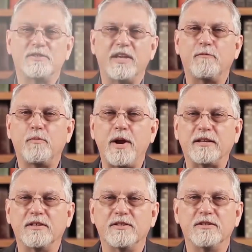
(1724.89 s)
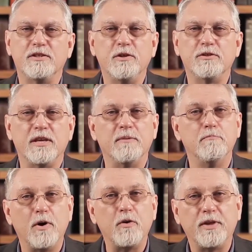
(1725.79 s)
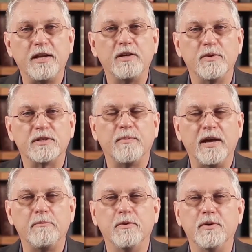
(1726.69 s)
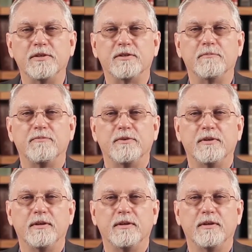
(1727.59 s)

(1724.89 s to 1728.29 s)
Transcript: is a set of practices used in both Hinduism and Buddhism.